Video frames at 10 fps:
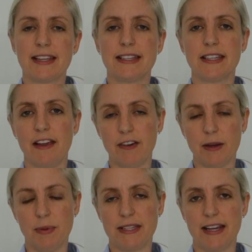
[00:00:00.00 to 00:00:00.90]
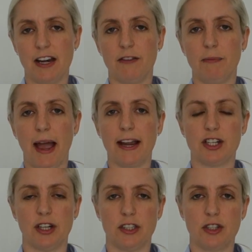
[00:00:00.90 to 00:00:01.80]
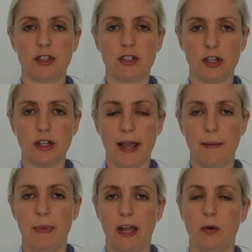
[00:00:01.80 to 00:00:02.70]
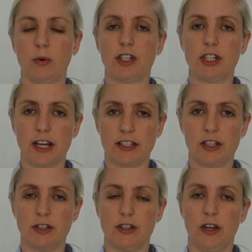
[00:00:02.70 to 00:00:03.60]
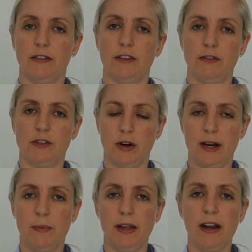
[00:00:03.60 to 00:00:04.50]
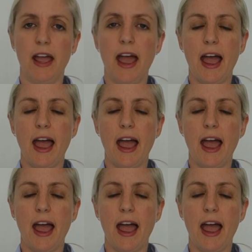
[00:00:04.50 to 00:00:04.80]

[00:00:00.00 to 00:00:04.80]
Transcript: 70% of patients do get better with just conservative treatment,